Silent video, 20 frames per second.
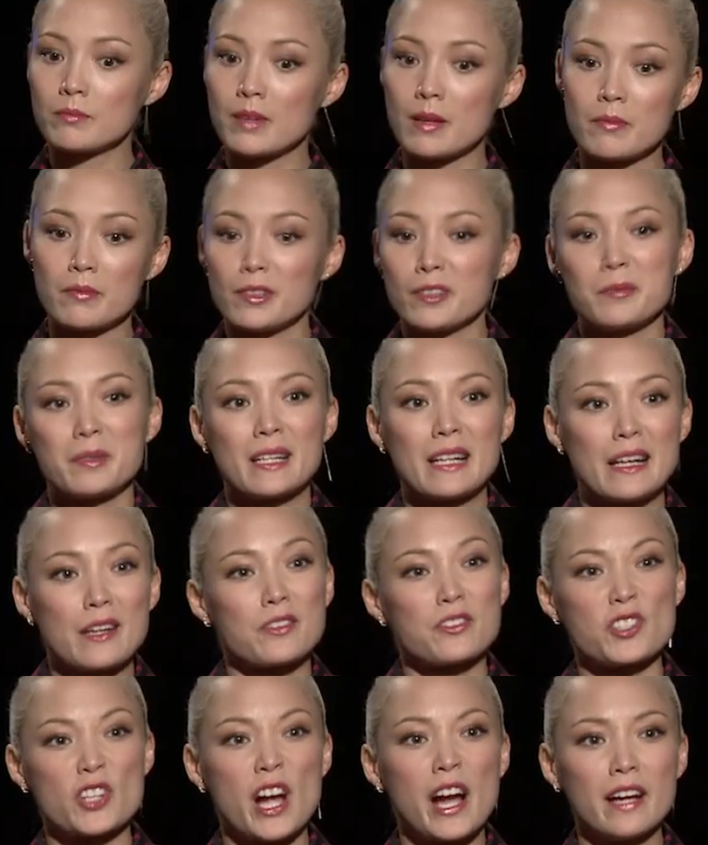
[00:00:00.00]
I'm a little bit
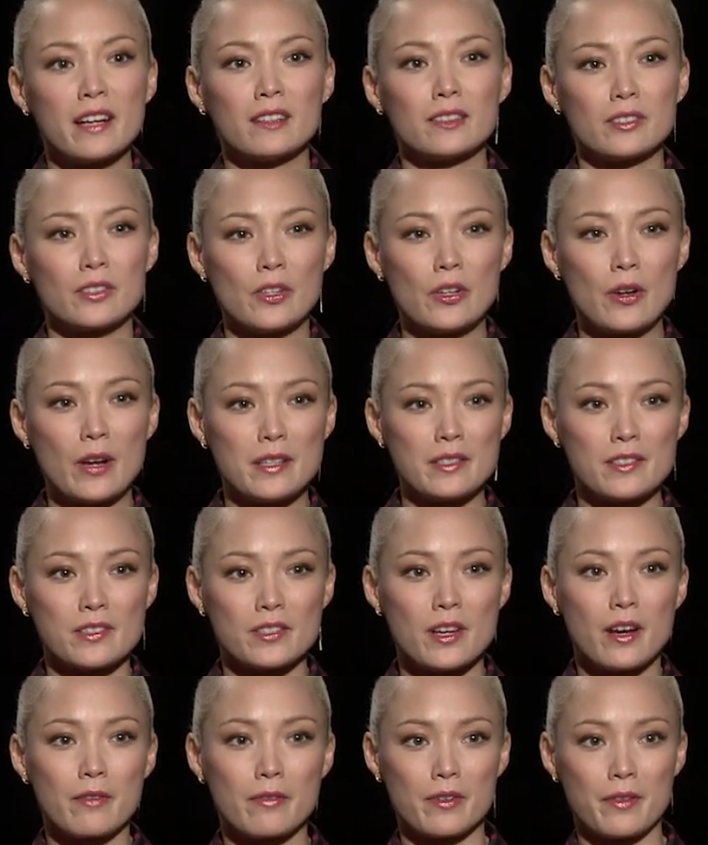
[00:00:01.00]
like a child, you know, I
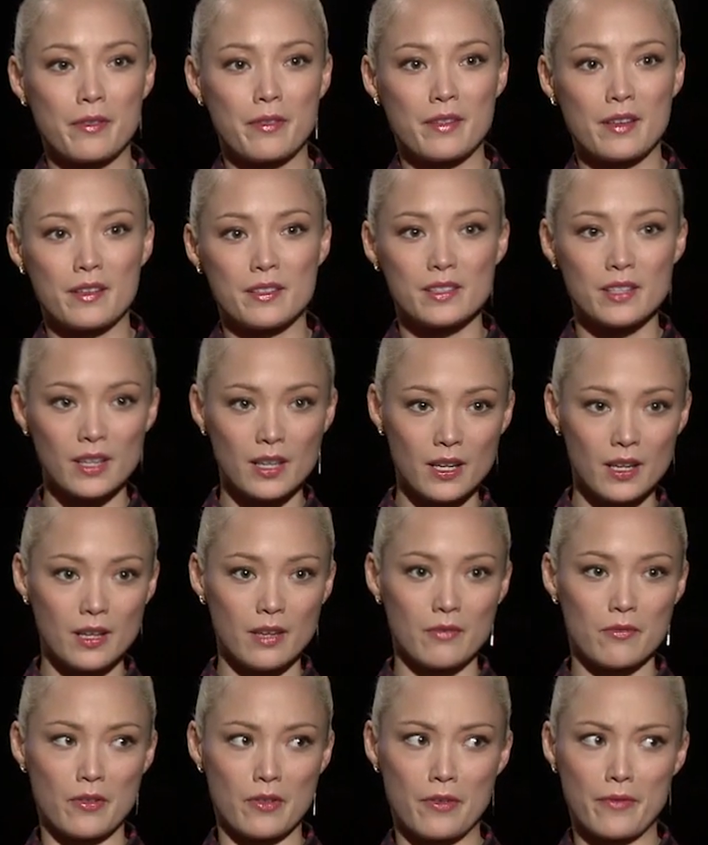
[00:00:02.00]
discover things
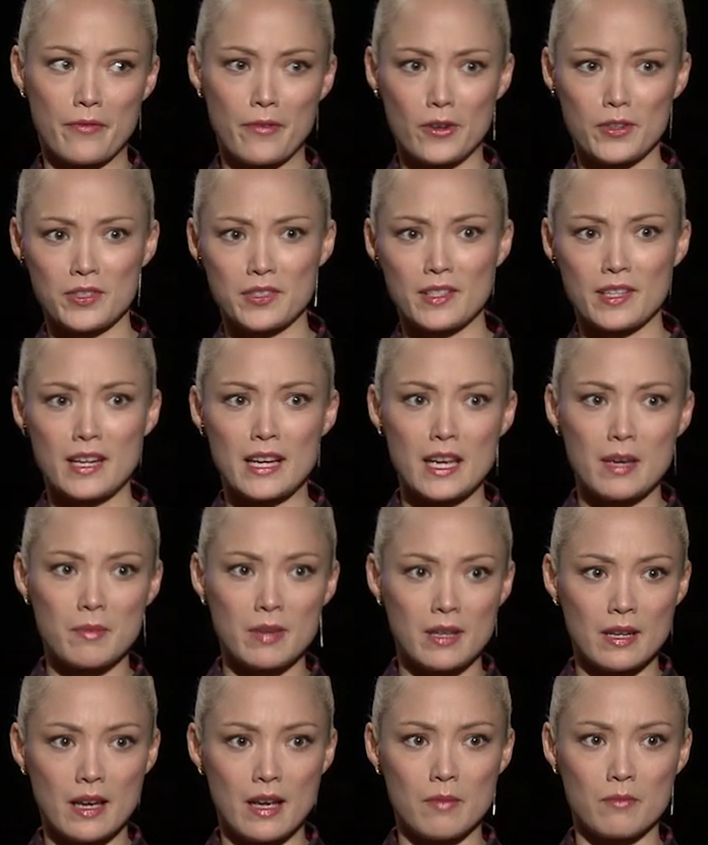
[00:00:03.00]
for the first
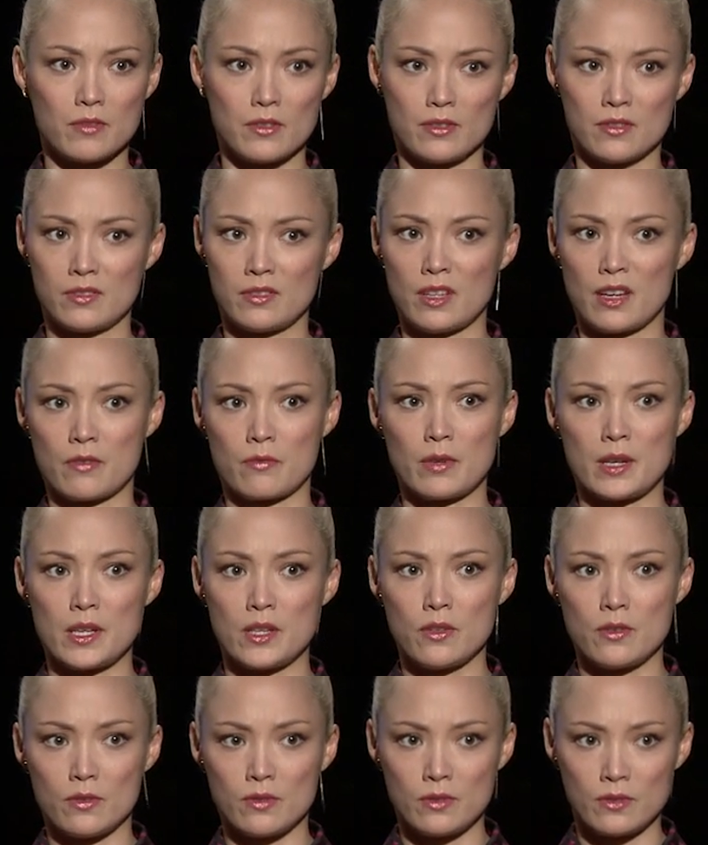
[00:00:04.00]
time, and I'm just not
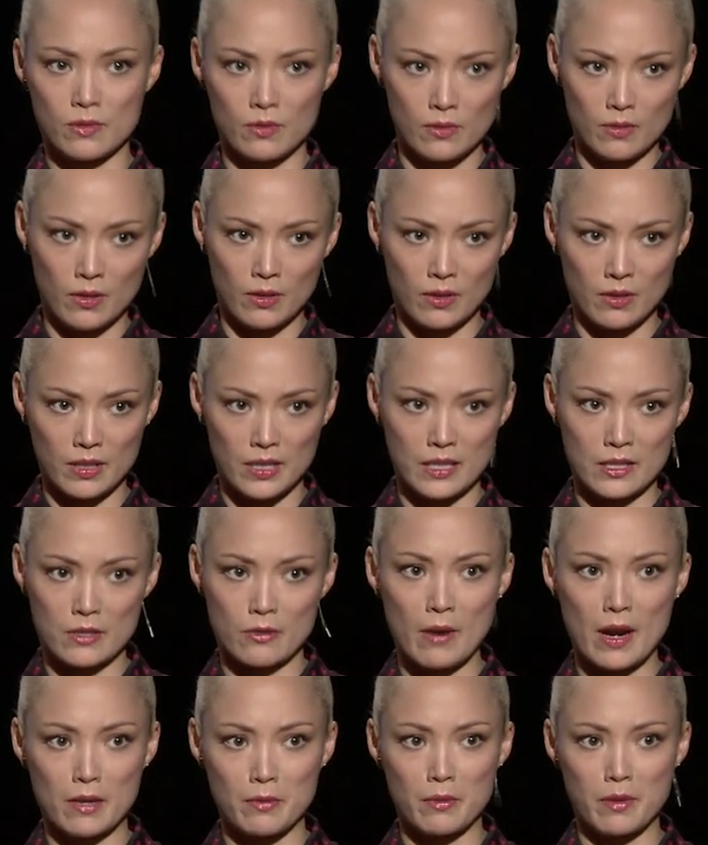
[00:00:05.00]
really used to
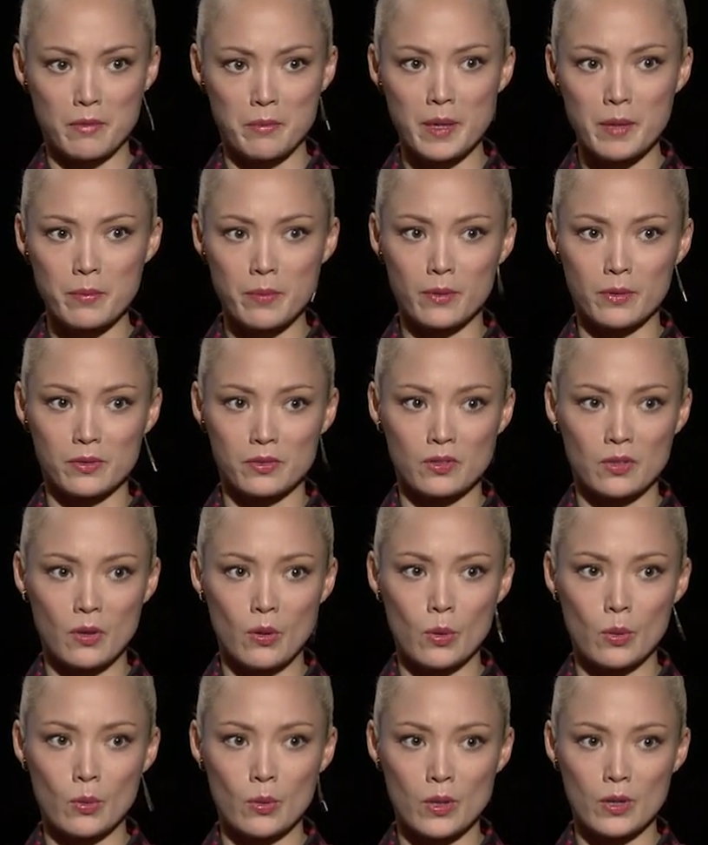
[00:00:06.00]
interact with people,
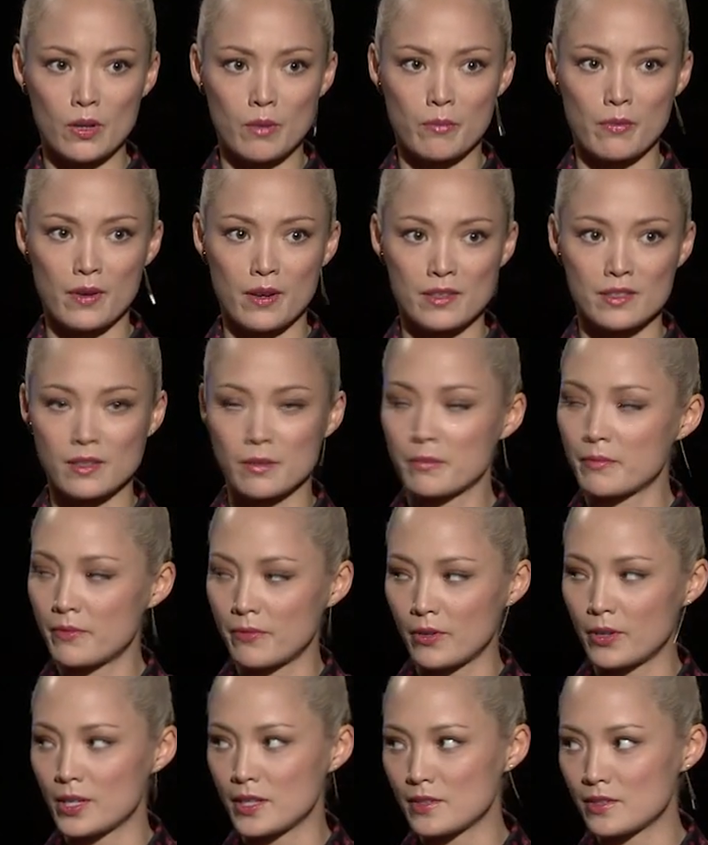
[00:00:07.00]
so you know, it brings
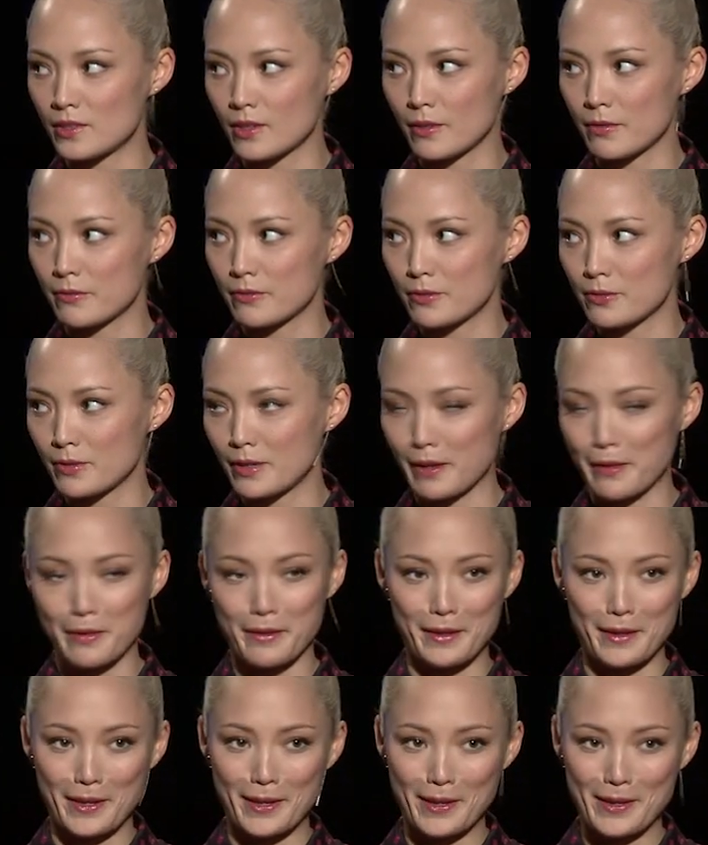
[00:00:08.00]
some funny stuff too, I
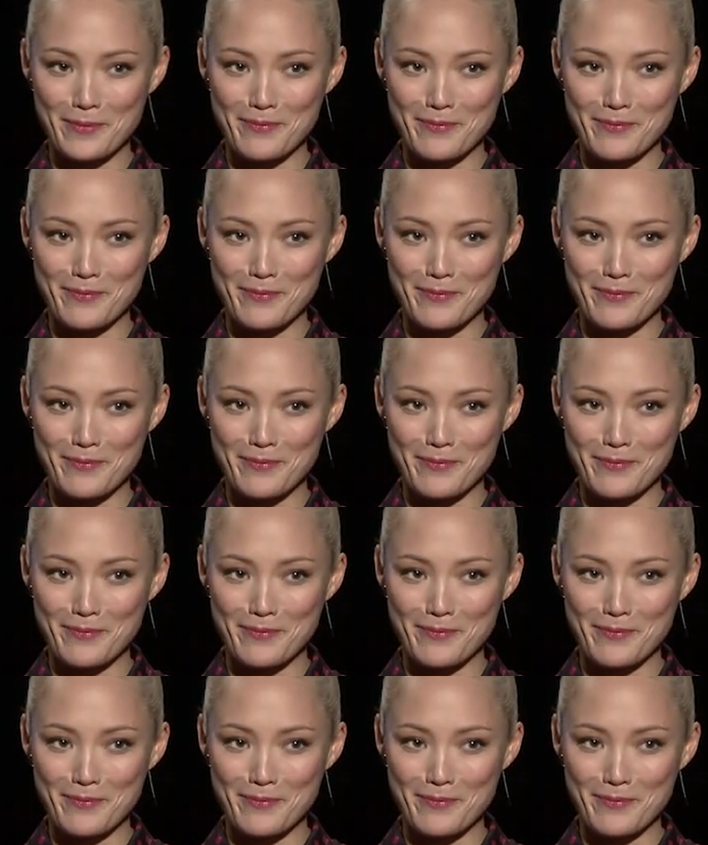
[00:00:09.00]
think.